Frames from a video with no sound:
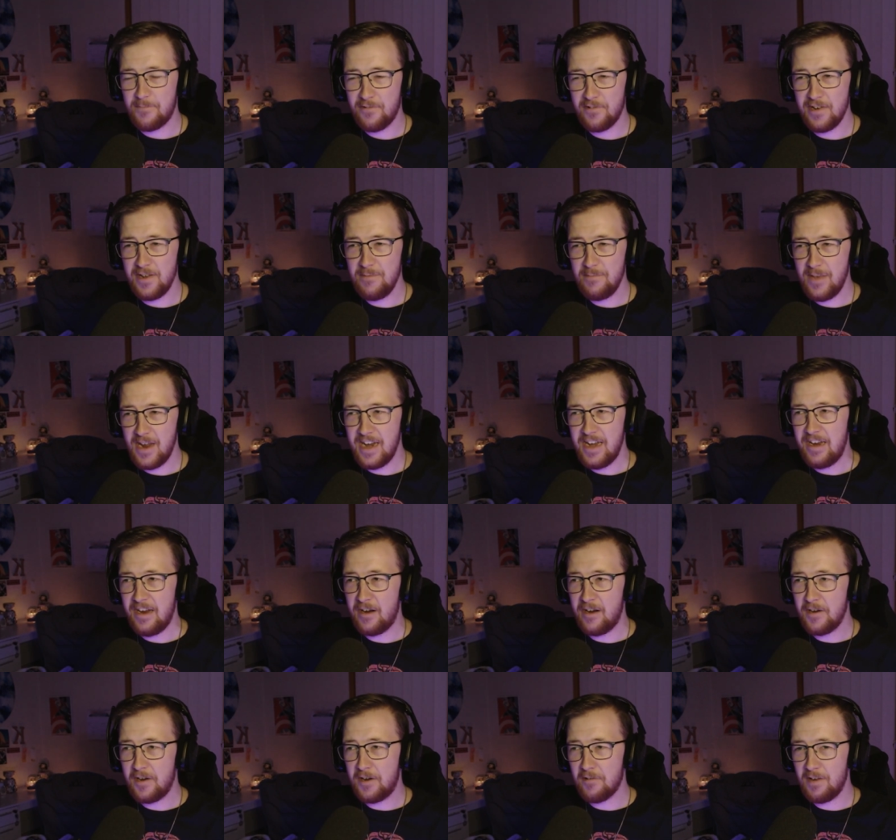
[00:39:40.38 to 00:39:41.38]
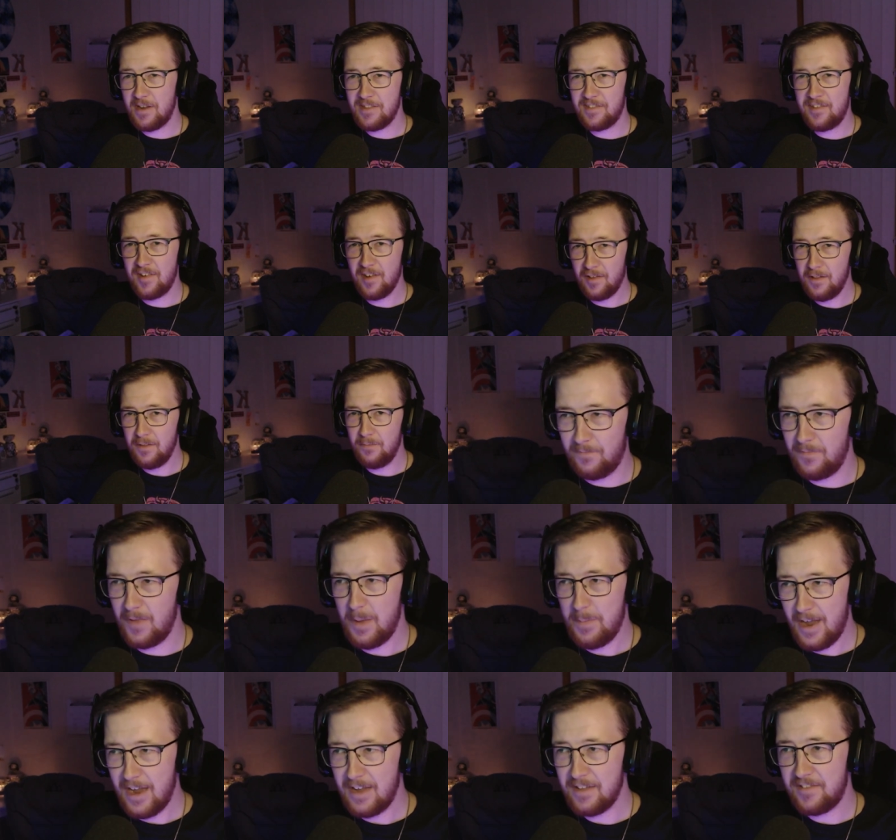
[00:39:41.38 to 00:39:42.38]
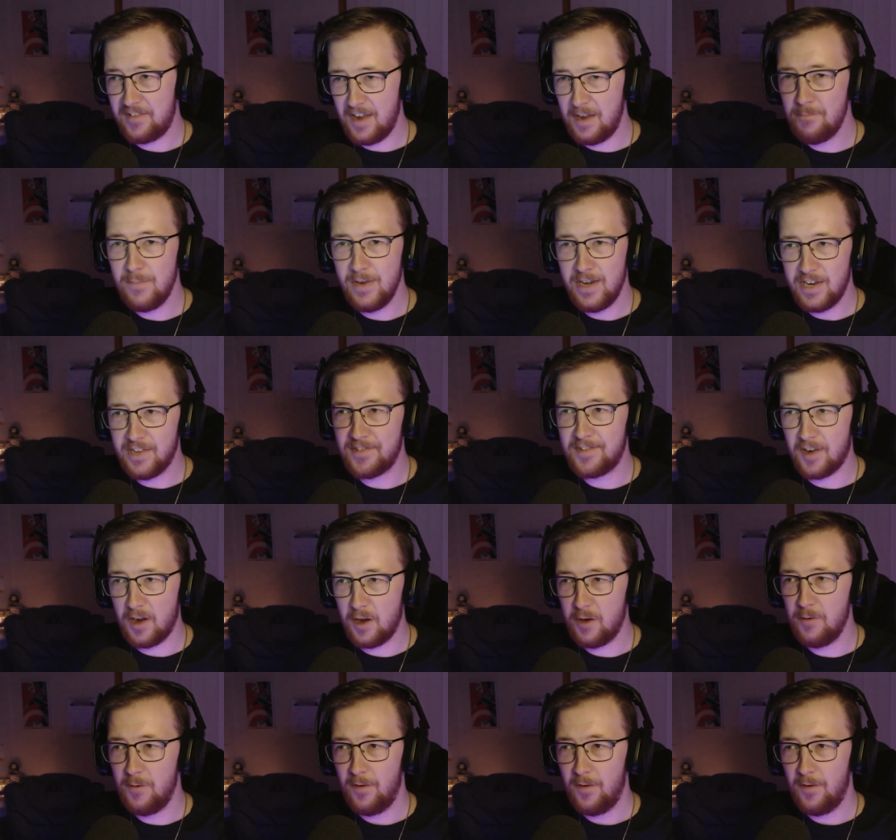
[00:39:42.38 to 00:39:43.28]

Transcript: pretty mediocre until about 10 minutes ago.